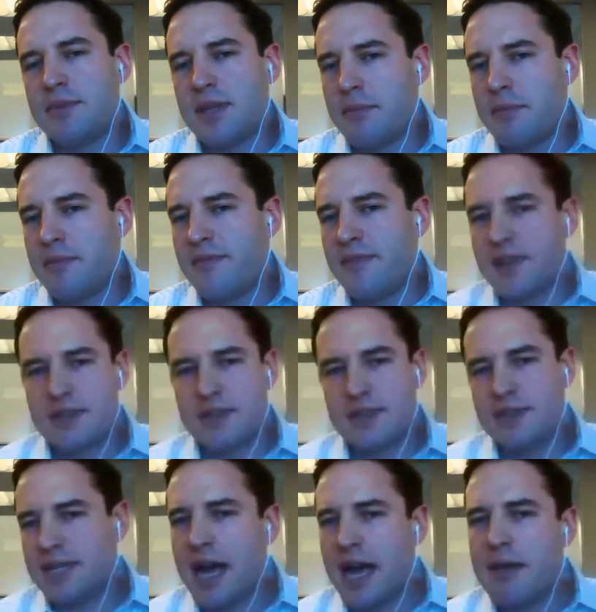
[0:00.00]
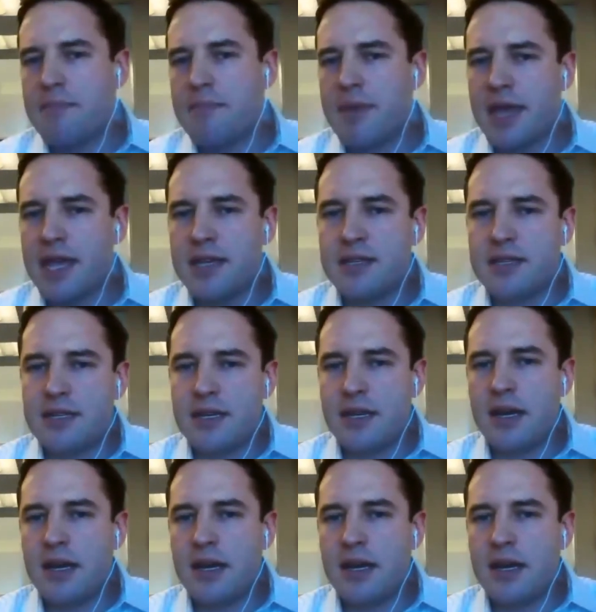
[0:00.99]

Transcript: some of it's time-based